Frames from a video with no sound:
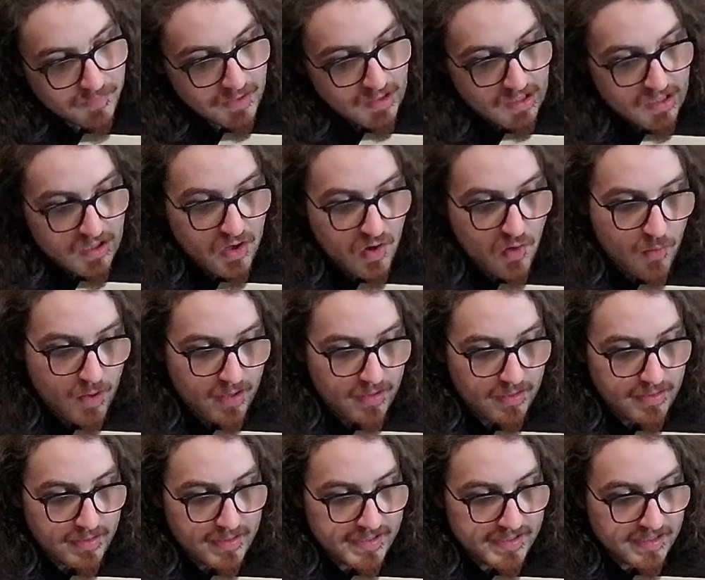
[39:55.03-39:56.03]
You
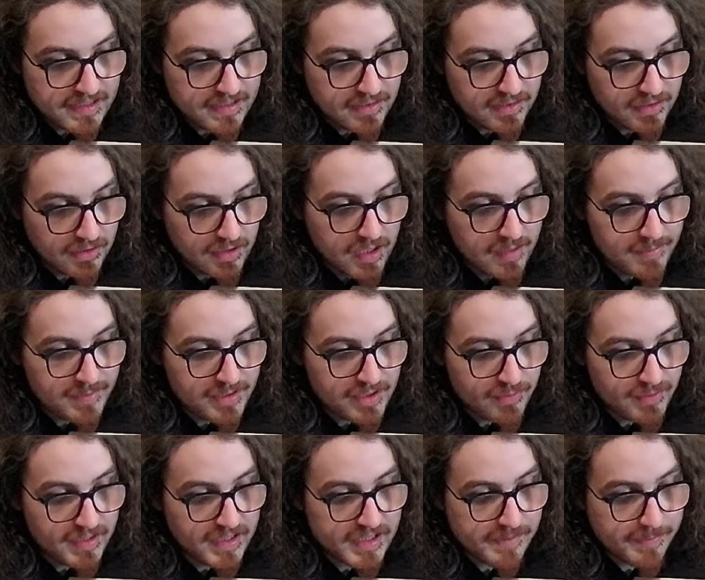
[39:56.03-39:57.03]
want this little
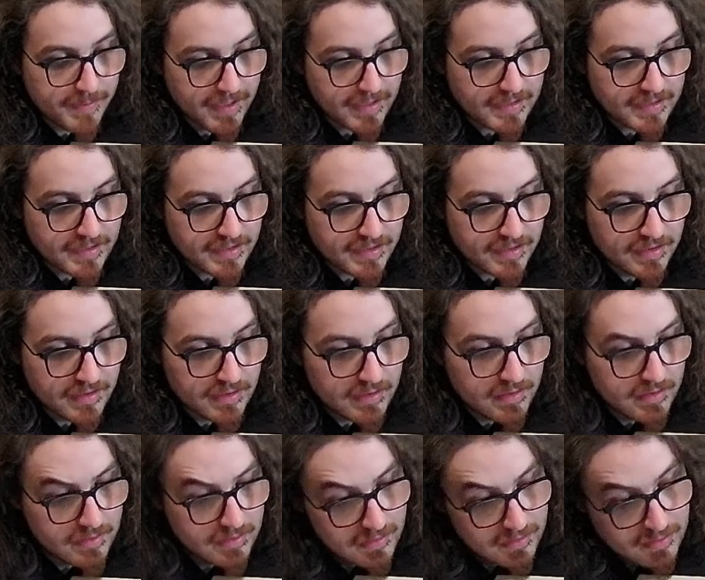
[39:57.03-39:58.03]
in-between space.
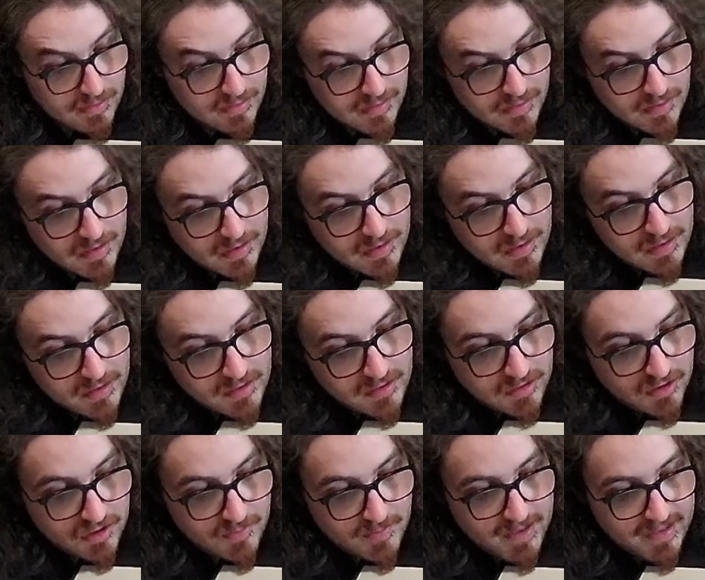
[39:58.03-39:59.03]

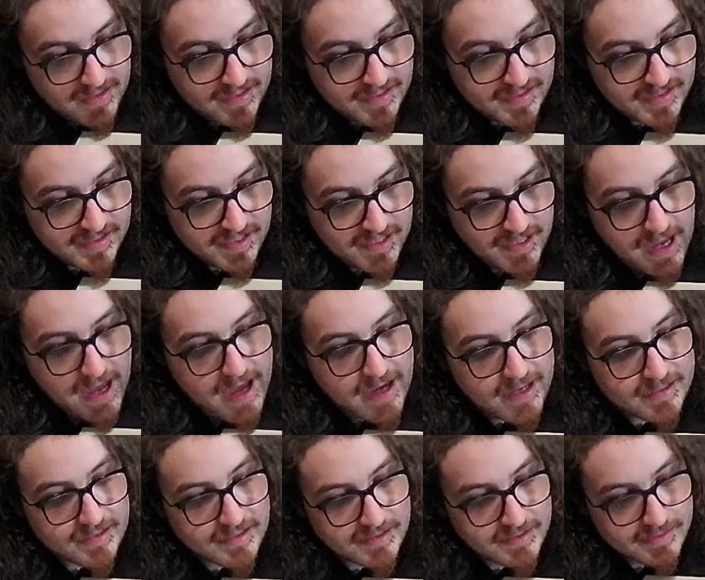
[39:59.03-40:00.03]
You make the
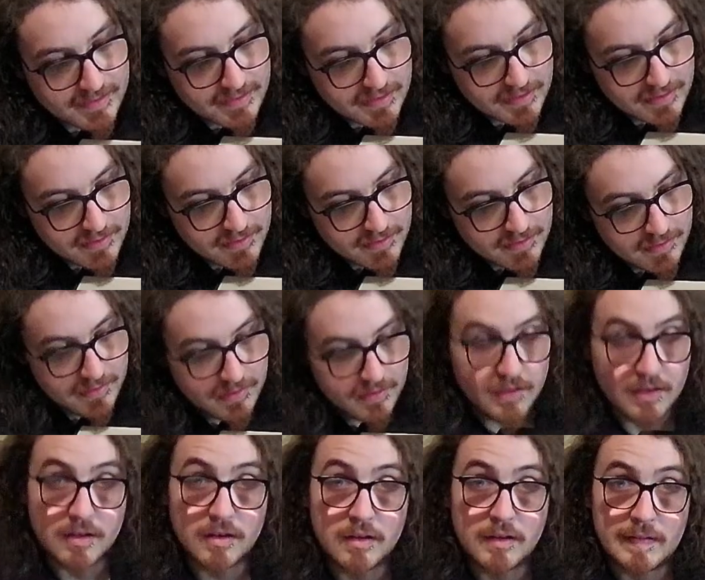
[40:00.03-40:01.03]
z-axis
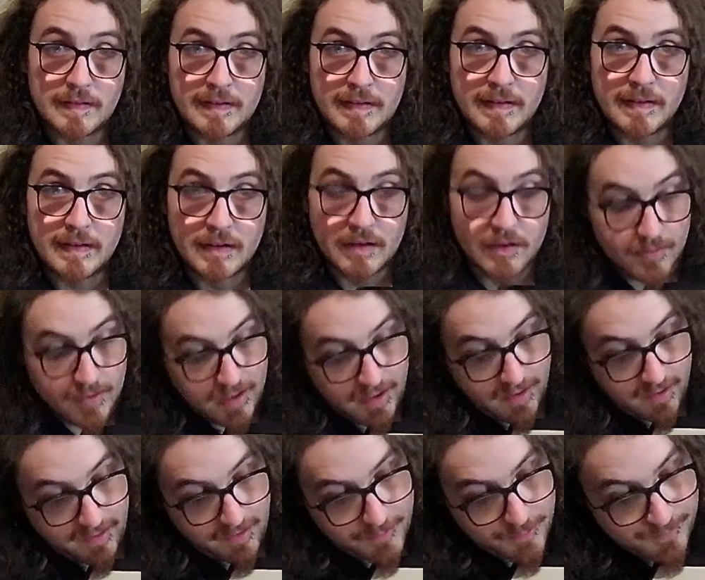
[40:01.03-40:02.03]
right
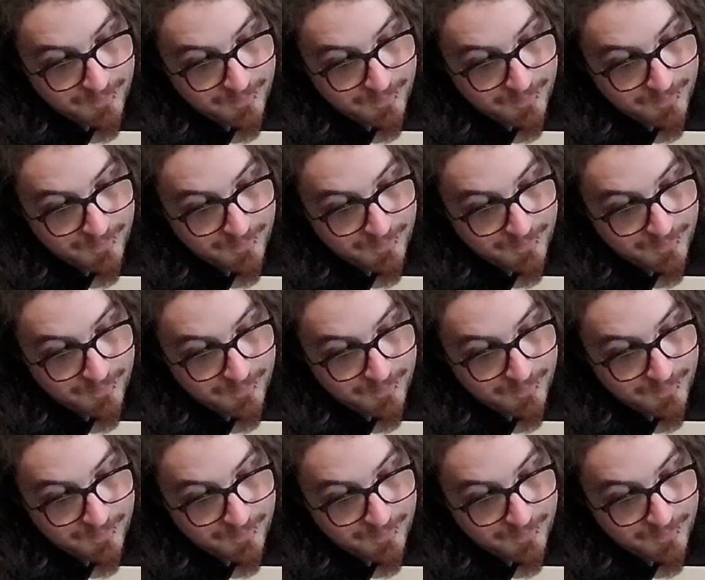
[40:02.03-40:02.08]
here